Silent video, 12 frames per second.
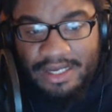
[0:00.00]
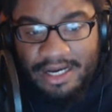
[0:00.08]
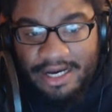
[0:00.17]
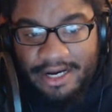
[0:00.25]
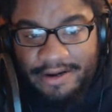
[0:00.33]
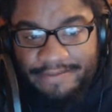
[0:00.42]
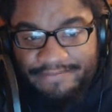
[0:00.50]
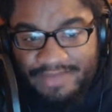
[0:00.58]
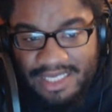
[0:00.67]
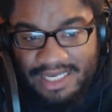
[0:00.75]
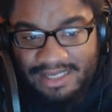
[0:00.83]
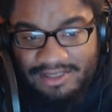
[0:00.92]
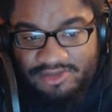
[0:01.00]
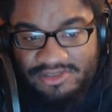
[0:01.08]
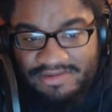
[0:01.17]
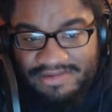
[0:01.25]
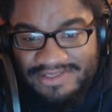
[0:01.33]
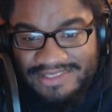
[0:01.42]
the
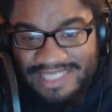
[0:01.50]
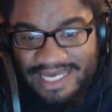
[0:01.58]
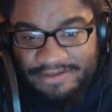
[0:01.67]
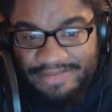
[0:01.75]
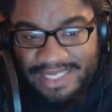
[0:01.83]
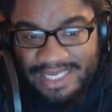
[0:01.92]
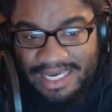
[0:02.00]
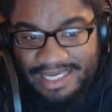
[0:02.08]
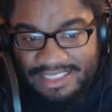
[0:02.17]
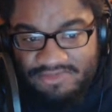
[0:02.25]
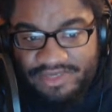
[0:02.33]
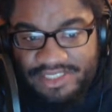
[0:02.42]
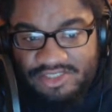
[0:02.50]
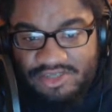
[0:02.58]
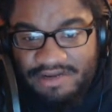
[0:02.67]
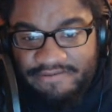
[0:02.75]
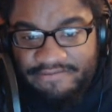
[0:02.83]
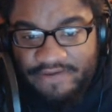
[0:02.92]
inclusiveness that EA is really
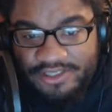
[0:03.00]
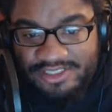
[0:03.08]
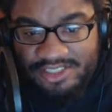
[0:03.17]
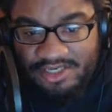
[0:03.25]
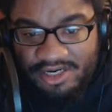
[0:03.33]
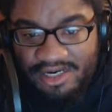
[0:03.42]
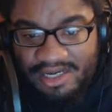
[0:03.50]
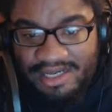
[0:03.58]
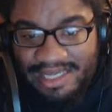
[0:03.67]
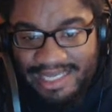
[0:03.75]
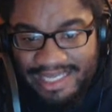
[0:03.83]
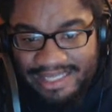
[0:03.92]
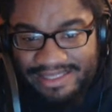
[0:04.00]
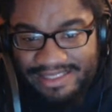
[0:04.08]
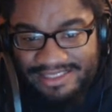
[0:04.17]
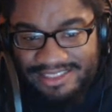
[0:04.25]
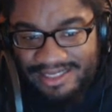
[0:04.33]
trying to foster in this